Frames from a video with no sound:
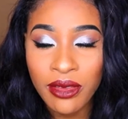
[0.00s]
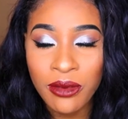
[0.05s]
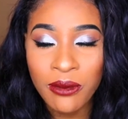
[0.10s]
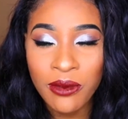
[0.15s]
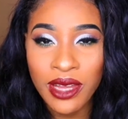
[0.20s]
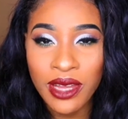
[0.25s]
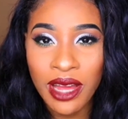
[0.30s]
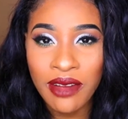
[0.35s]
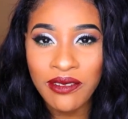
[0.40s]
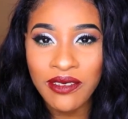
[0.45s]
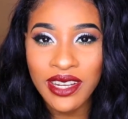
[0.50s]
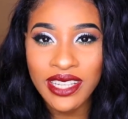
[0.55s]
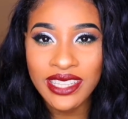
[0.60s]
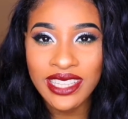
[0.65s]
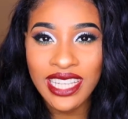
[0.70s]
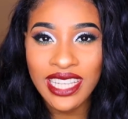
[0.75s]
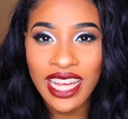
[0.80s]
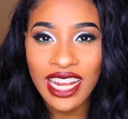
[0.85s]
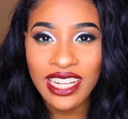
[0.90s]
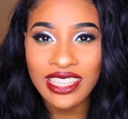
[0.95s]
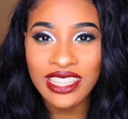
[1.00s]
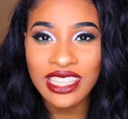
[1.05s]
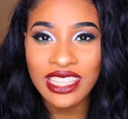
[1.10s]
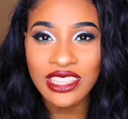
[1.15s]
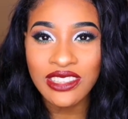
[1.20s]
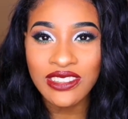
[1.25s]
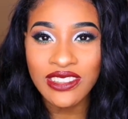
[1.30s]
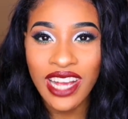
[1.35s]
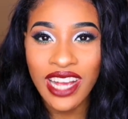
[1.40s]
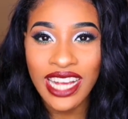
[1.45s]
And with that being said, I'll see
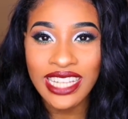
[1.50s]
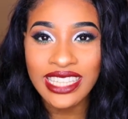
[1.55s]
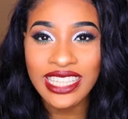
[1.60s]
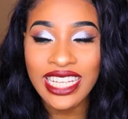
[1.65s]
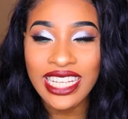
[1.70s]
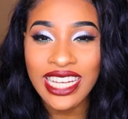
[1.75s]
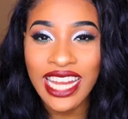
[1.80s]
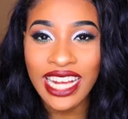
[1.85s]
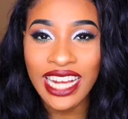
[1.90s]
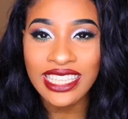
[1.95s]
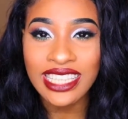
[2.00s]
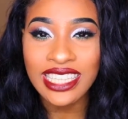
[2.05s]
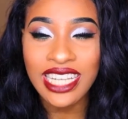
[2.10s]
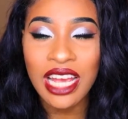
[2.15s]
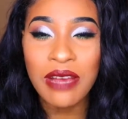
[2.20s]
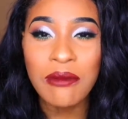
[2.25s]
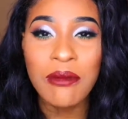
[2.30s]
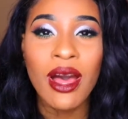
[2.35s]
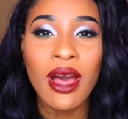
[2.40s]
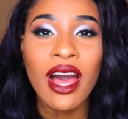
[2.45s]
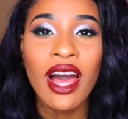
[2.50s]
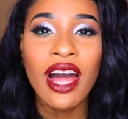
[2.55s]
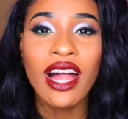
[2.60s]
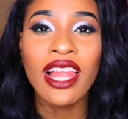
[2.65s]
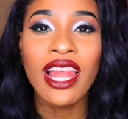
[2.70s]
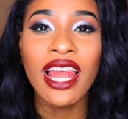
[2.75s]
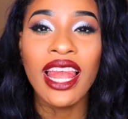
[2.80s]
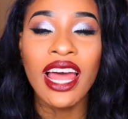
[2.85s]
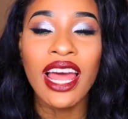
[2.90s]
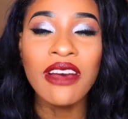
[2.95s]
you guys next time.
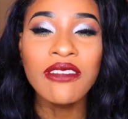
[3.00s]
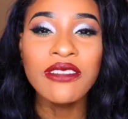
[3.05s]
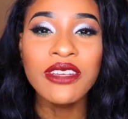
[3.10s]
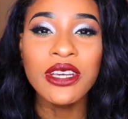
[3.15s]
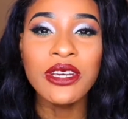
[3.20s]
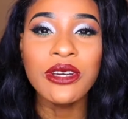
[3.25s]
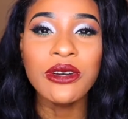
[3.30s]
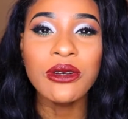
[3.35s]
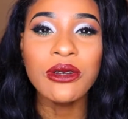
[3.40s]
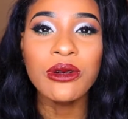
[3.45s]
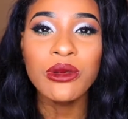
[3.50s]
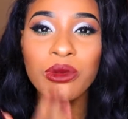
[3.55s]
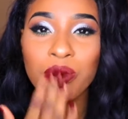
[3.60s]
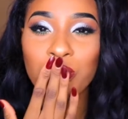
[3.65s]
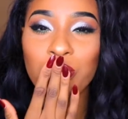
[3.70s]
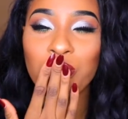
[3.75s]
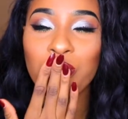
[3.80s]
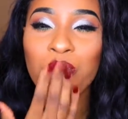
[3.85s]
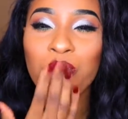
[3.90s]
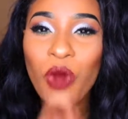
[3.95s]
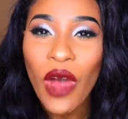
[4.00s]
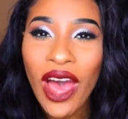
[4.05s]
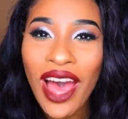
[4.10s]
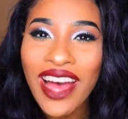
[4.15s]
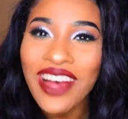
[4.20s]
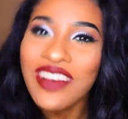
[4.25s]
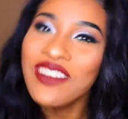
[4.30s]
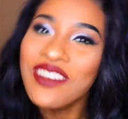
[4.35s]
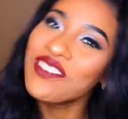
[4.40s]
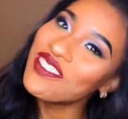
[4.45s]
Love you.
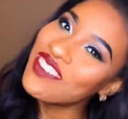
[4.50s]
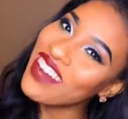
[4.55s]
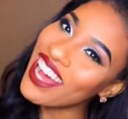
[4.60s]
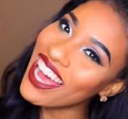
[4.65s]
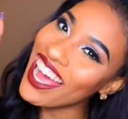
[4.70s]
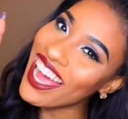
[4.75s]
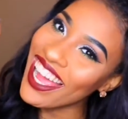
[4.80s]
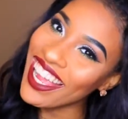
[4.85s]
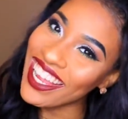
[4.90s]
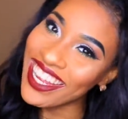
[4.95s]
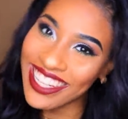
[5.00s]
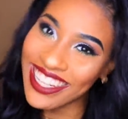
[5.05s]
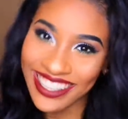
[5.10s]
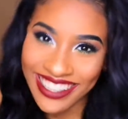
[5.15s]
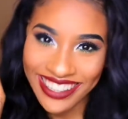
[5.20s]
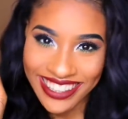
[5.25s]
Mwah. Bye.